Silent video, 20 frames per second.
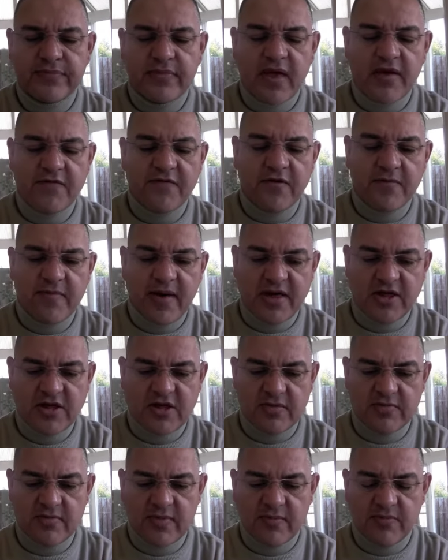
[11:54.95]

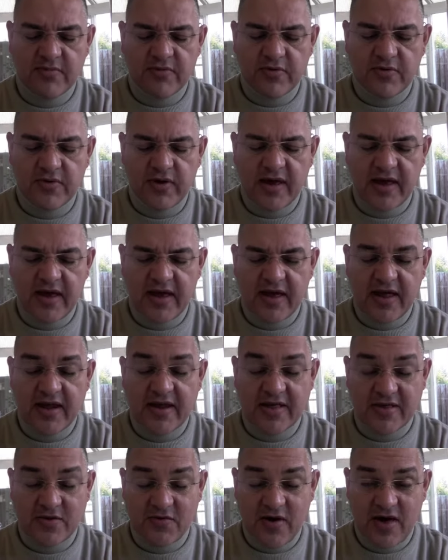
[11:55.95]
information being brought here, and
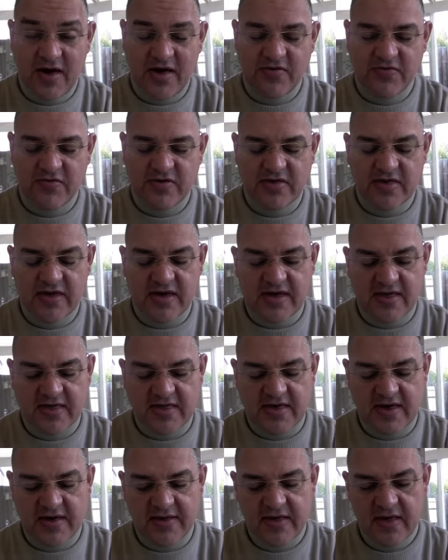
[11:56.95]
it's quite interesting,
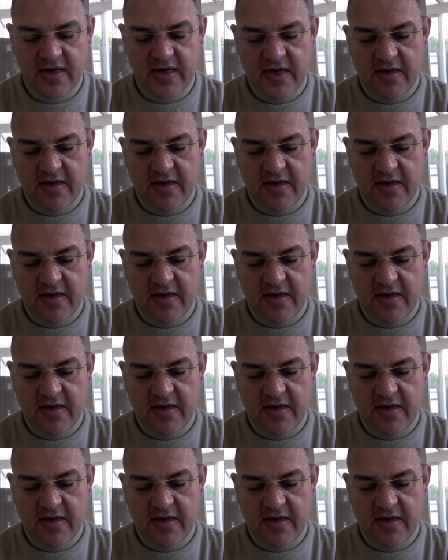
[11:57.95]
isn't it?